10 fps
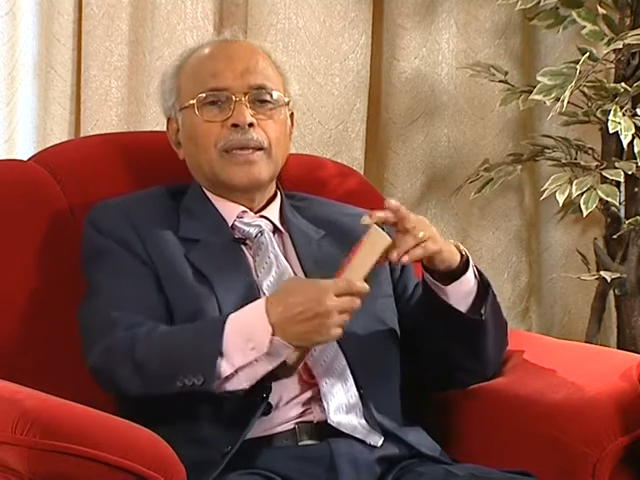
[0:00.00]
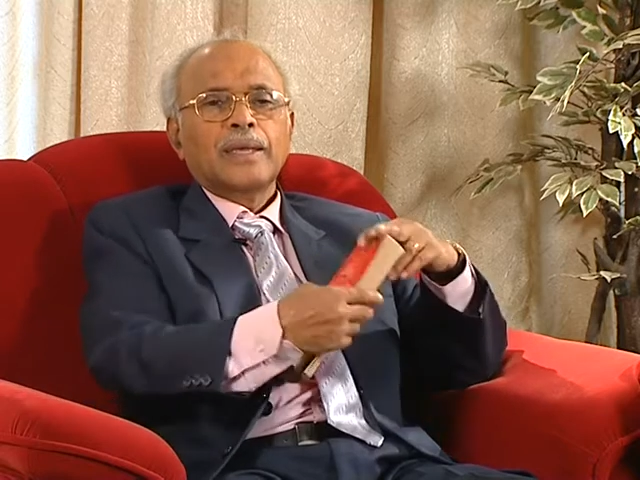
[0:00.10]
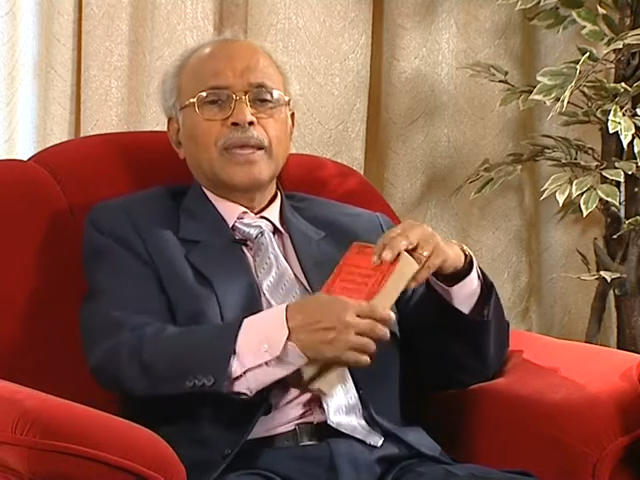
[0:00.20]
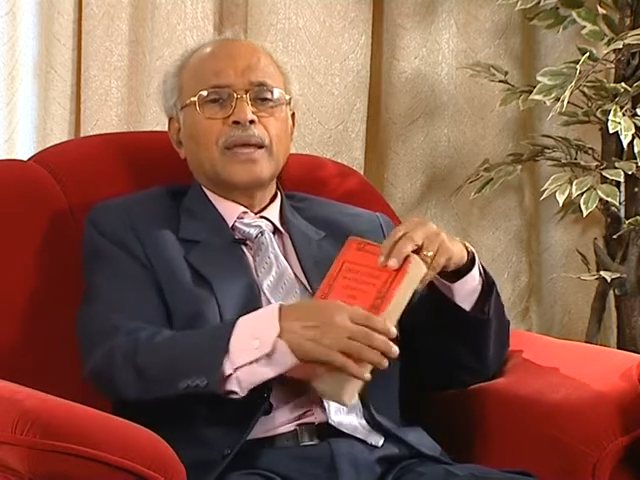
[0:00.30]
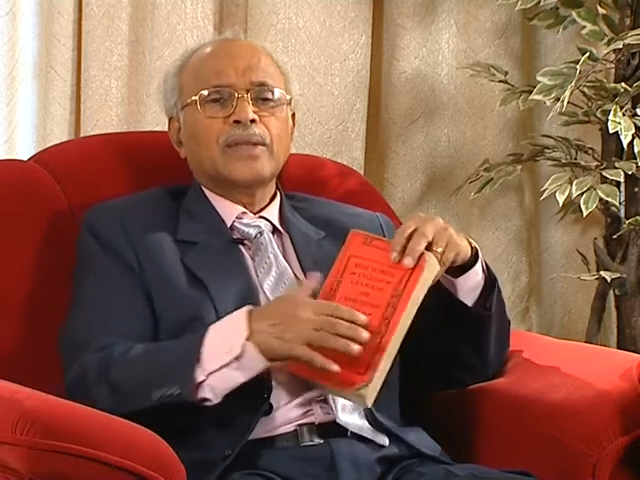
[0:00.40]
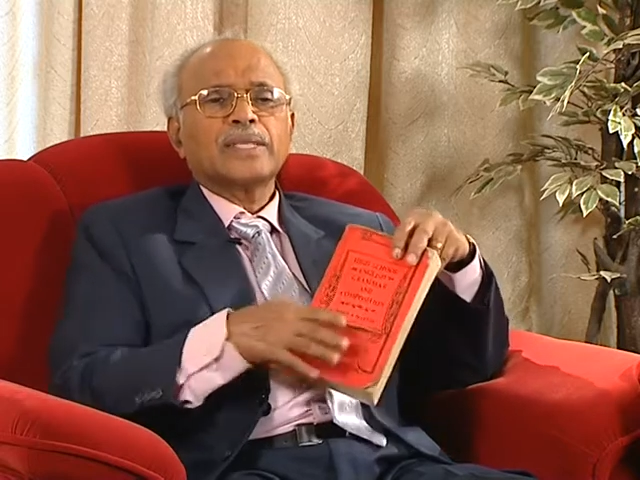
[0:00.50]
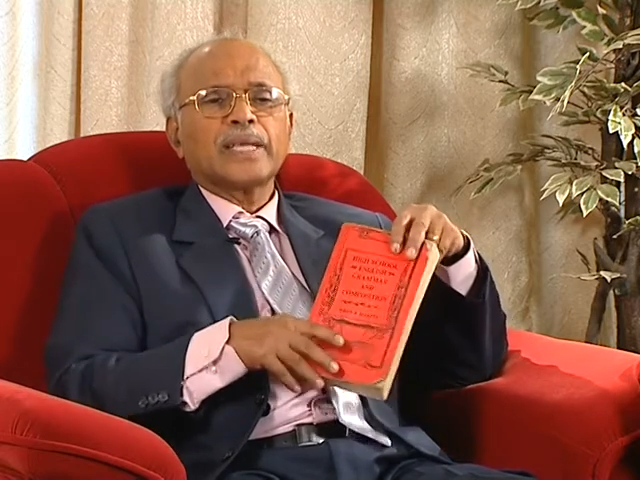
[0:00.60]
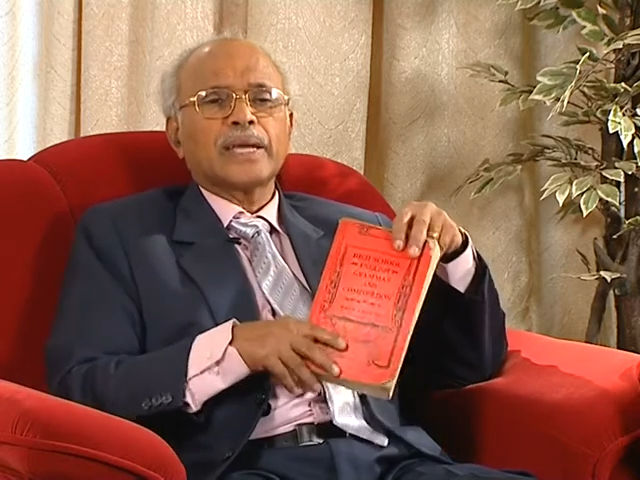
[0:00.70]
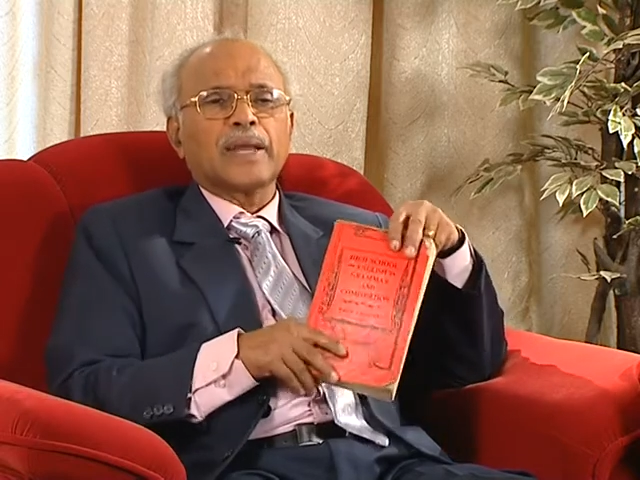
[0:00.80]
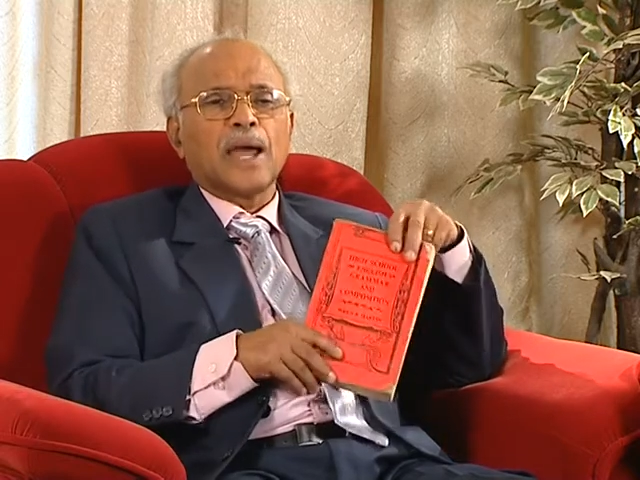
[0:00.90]
Here is a
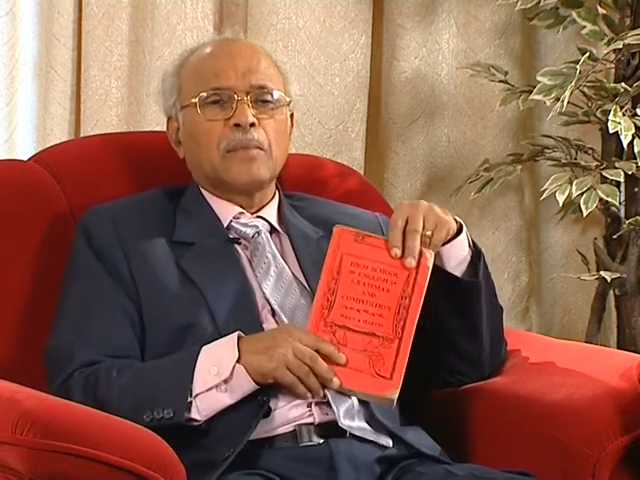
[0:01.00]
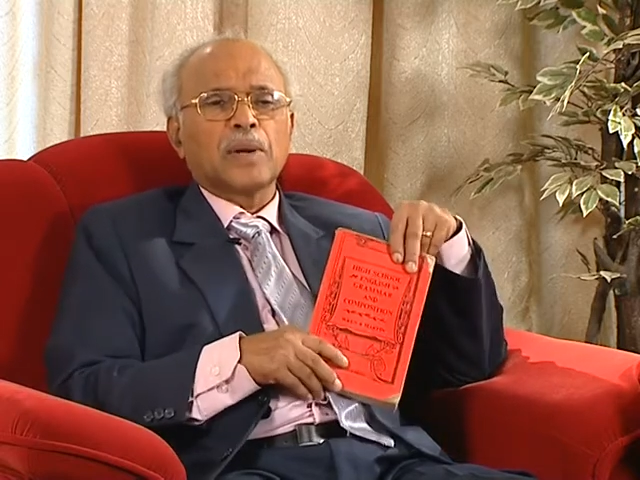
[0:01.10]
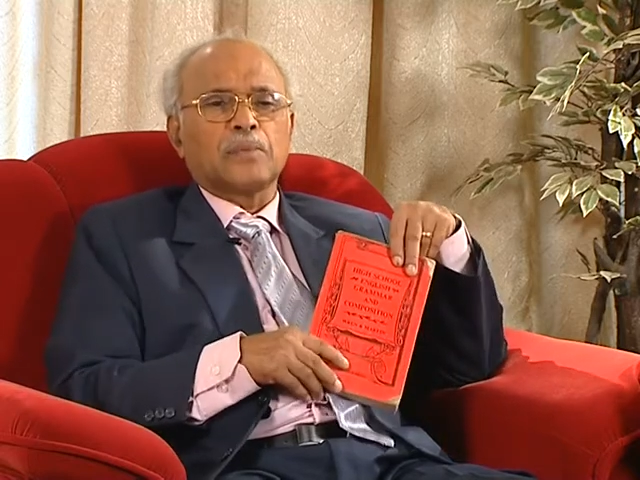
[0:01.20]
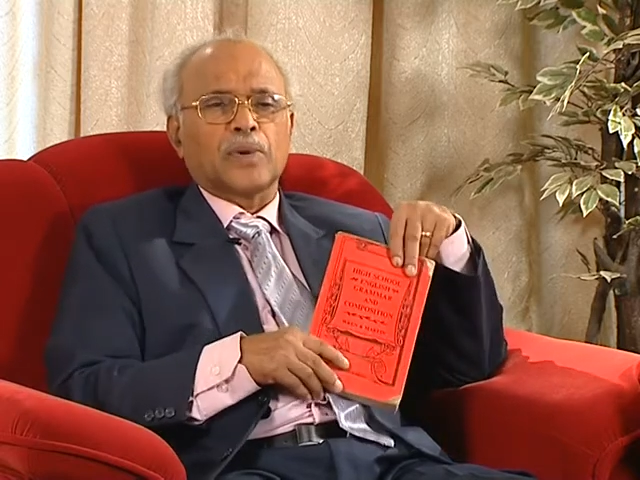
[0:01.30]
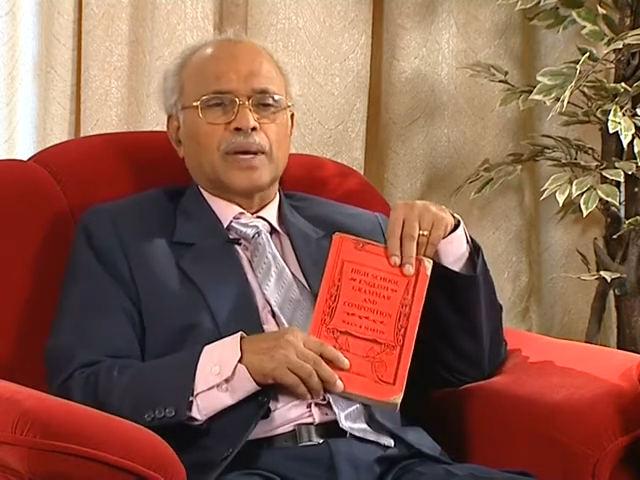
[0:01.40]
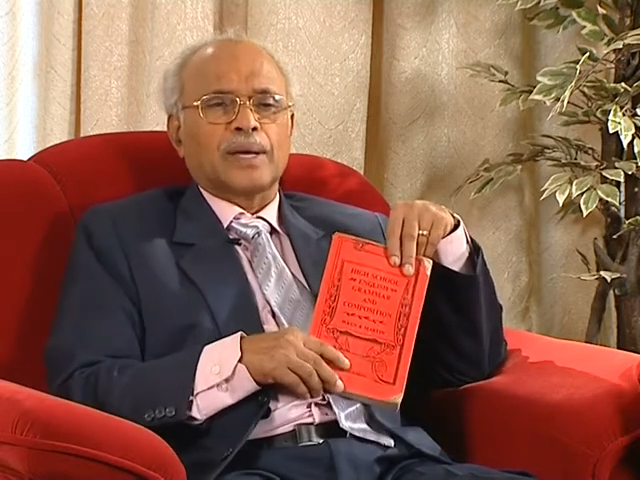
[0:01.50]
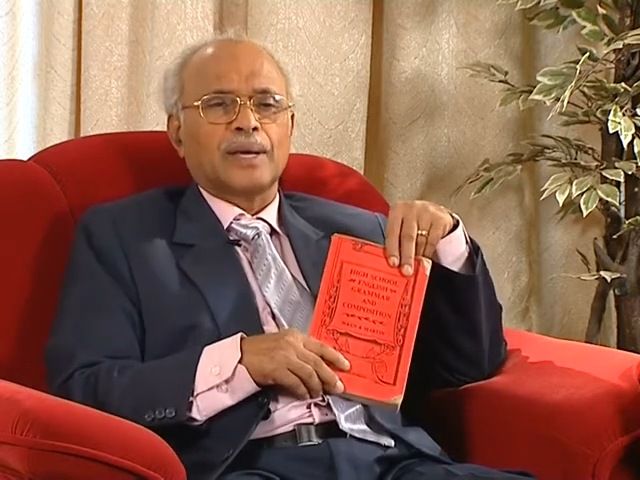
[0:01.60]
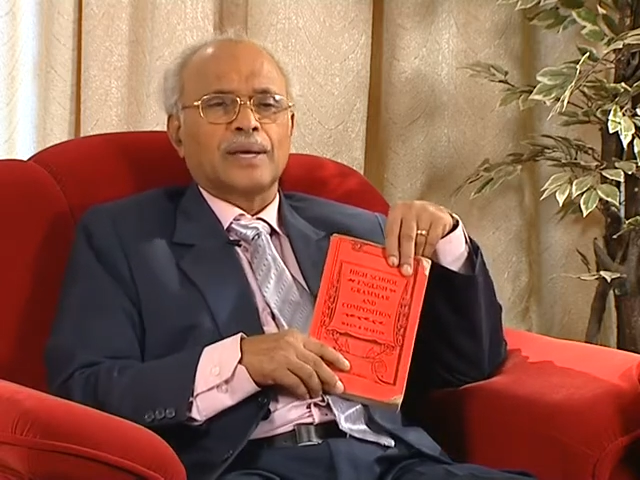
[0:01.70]
grammar book.